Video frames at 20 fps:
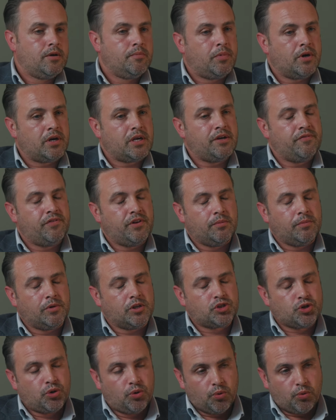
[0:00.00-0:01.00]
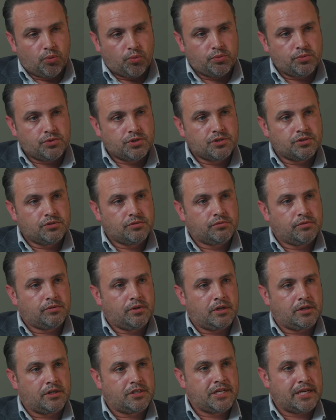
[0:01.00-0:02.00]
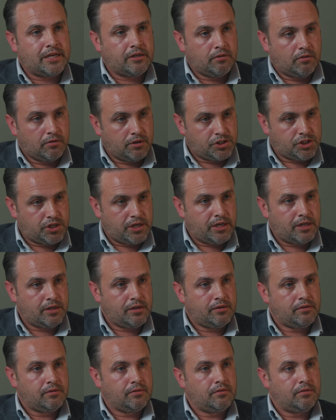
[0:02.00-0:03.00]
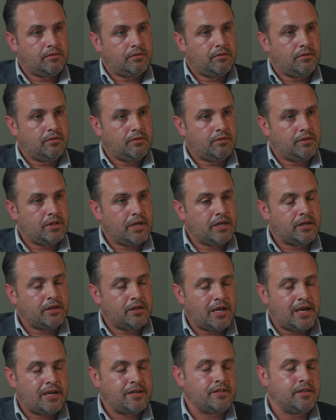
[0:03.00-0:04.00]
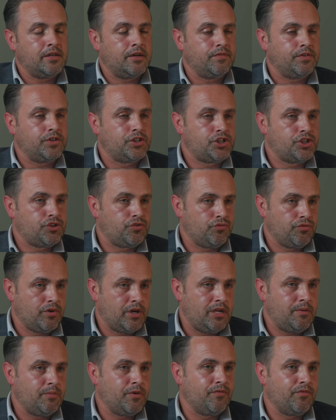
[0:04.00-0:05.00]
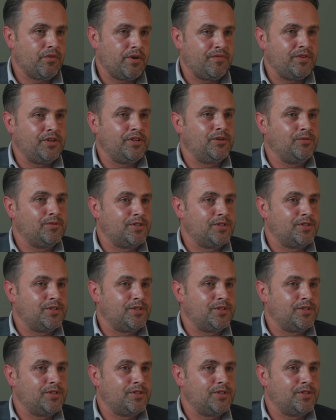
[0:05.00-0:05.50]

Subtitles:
By giving them the tools and the technology, they can add another stream of revenue